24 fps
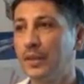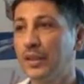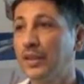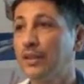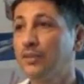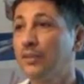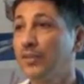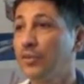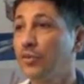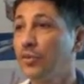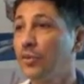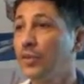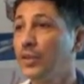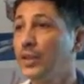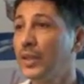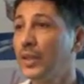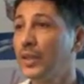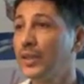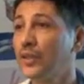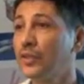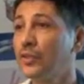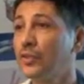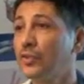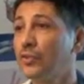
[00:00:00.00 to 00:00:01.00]
If a
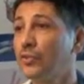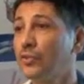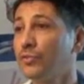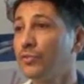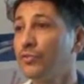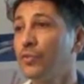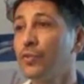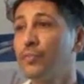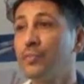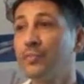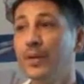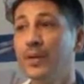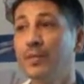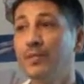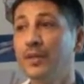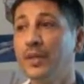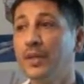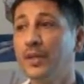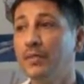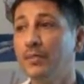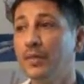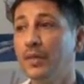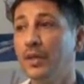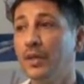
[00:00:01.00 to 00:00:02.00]
tourniquet is used for
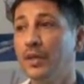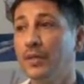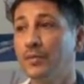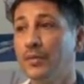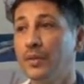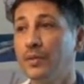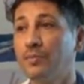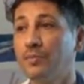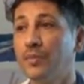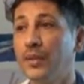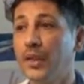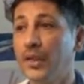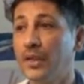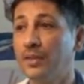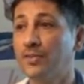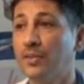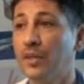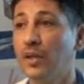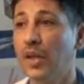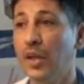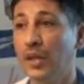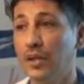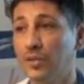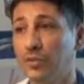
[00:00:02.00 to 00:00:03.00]
preliminary vein
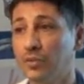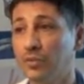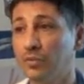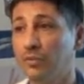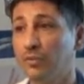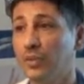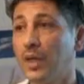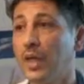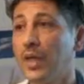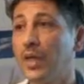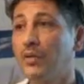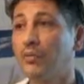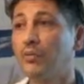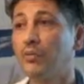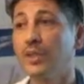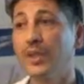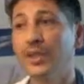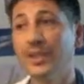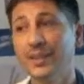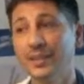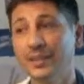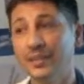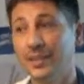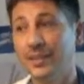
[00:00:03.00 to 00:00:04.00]
selection,
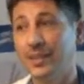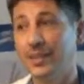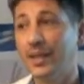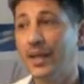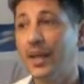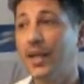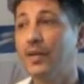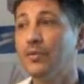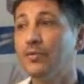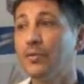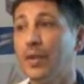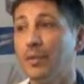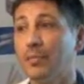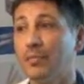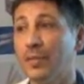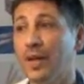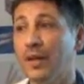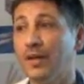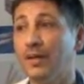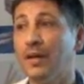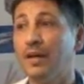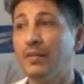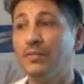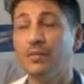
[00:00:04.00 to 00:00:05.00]
release it and
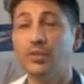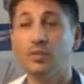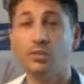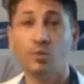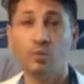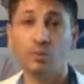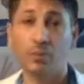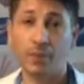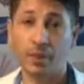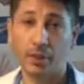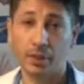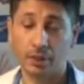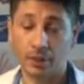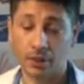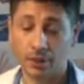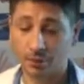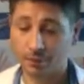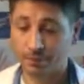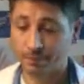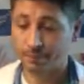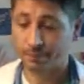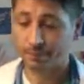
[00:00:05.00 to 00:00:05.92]
reapply after 2 minutes.